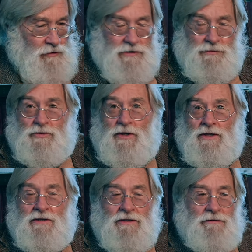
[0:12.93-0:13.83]
noticed
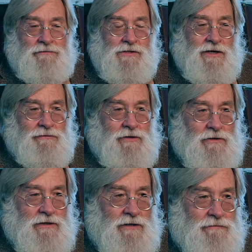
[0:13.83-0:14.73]
between the
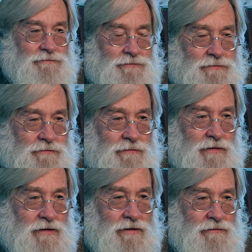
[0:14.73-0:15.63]
several uh,
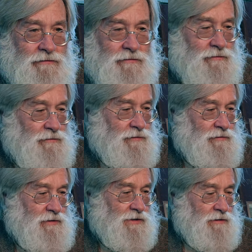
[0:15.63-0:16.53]

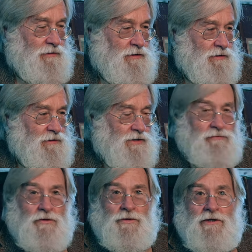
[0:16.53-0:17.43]
the, the, the,
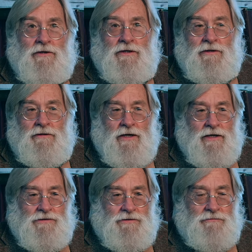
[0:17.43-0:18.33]
several recurring
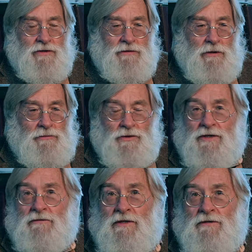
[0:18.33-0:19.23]
guys, the people
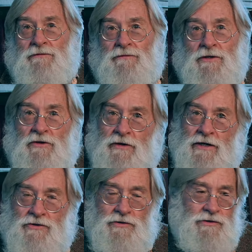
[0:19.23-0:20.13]
that give uh,
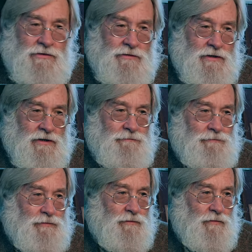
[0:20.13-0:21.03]
donations um,
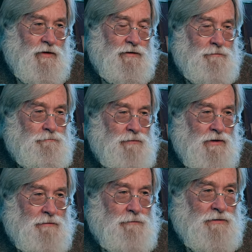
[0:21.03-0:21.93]
on a
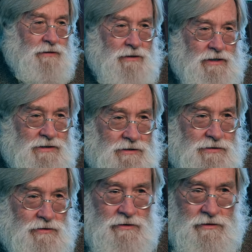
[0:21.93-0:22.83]
on a monthly
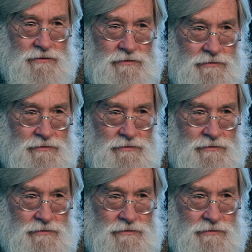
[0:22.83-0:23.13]
basis or